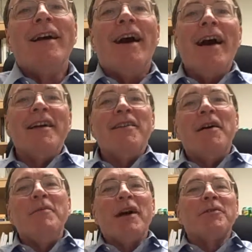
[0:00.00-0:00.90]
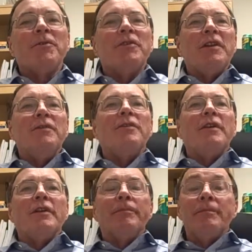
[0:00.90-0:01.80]
Hi, I'm Dr. Steve
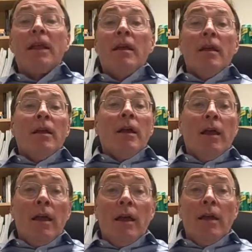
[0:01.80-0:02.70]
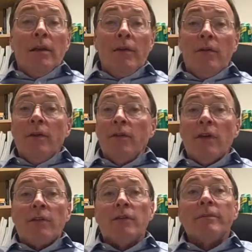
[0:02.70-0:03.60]
Steele, and in this
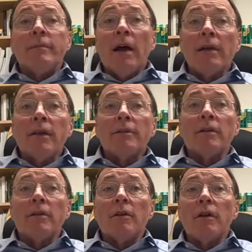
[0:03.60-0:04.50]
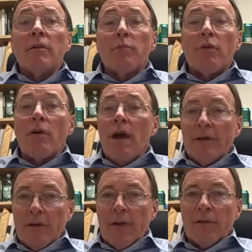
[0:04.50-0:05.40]
session, I'd like to look at
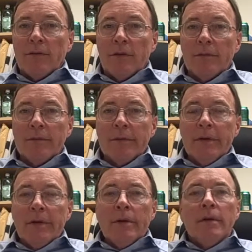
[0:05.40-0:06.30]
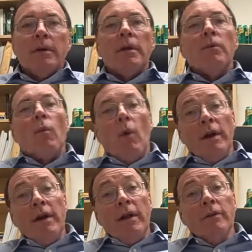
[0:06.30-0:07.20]
process and
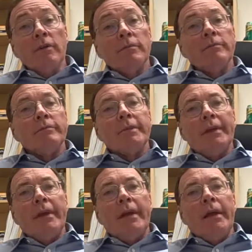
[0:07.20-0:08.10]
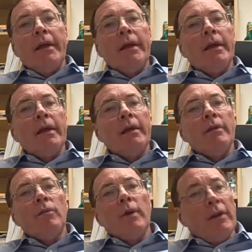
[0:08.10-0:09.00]
what it is
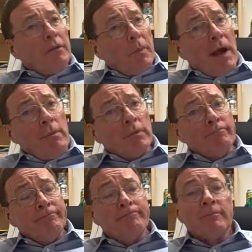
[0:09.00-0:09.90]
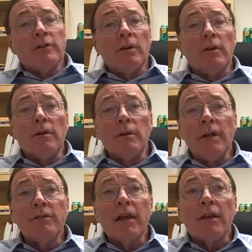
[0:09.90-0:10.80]
and when it's a problem. So
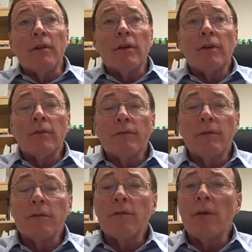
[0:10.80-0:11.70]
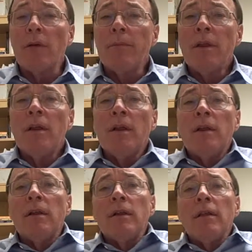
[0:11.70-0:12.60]
let's take a look at this. First of all,
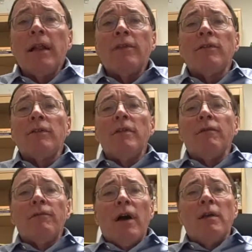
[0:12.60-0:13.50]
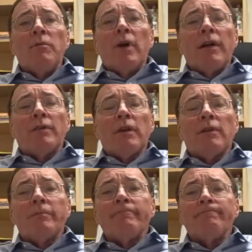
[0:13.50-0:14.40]
let's define process.